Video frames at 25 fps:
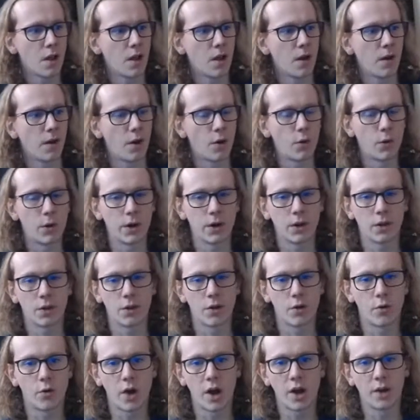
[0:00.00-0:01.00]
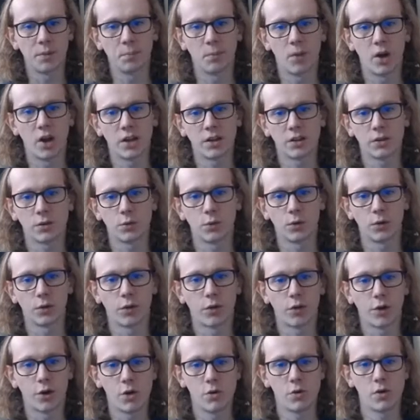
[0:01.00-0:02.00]
no one in their right mind will
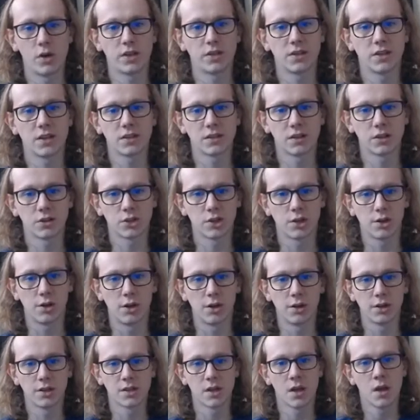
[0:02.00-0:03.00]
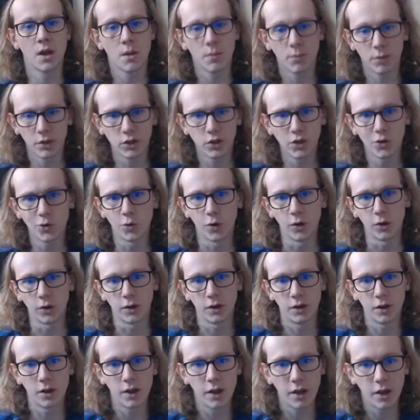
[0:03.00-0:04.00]
throw away $600, but you will,
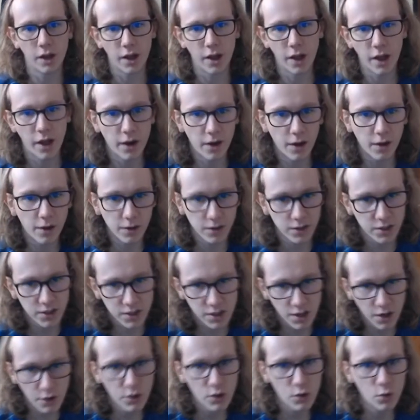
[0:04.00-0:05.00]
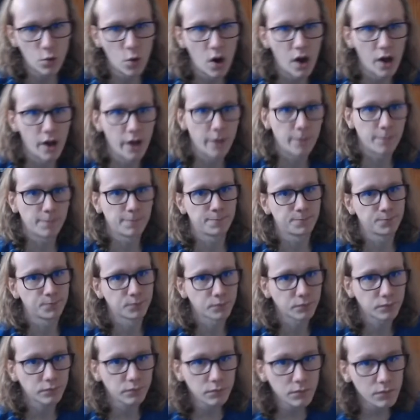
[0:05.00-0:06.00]
and I'll show you why.
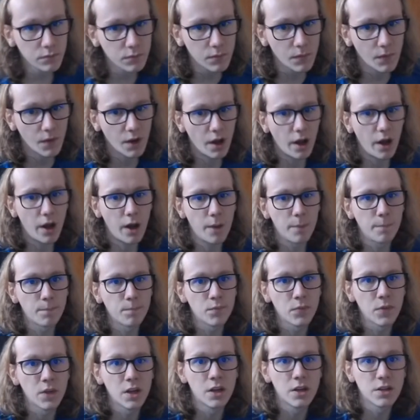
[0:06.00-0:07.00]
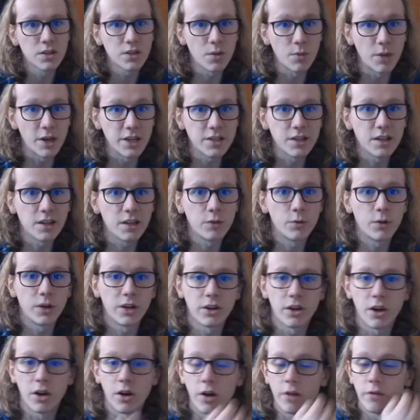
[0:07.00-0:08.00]
So basically, when you
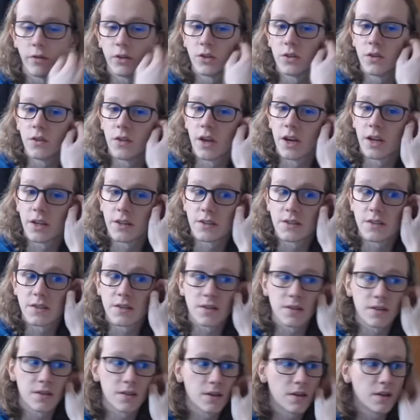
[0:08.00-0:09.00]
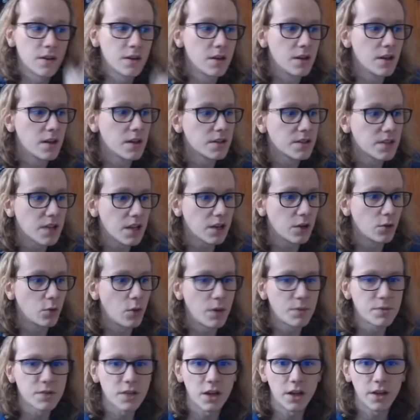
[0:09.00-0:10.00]
go over to that second
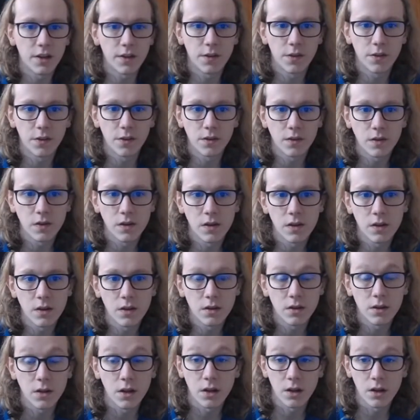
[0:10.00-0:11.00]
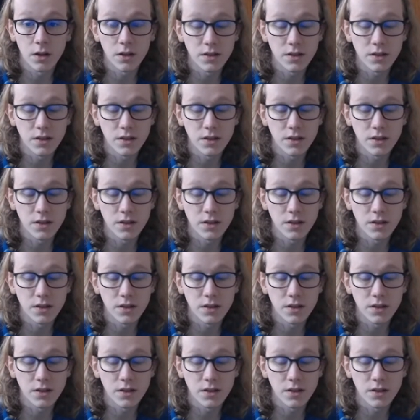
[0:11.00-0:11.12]
website, the